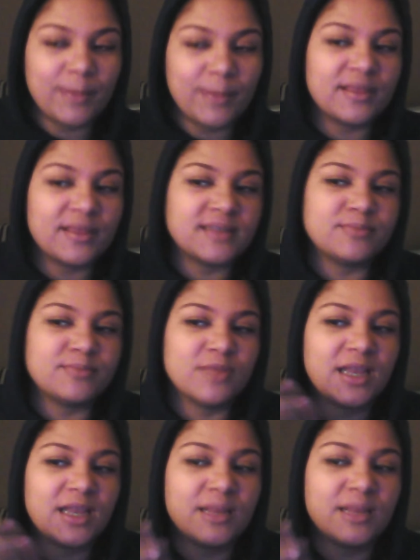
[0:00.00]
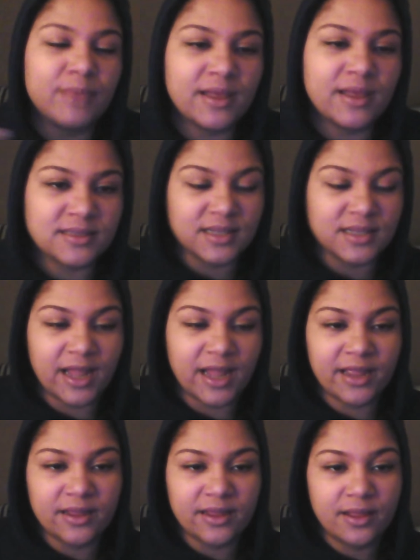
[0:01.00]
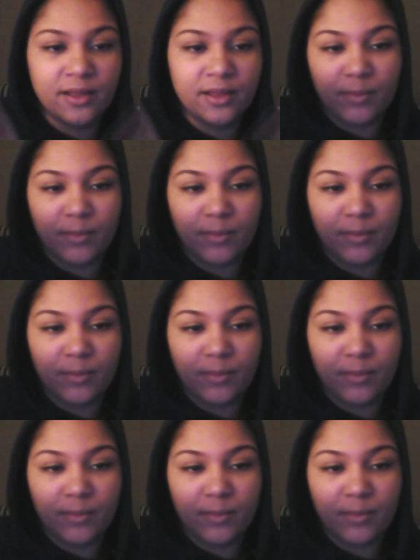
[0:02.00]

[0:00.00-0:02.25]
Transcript: And maybe that's leading me into like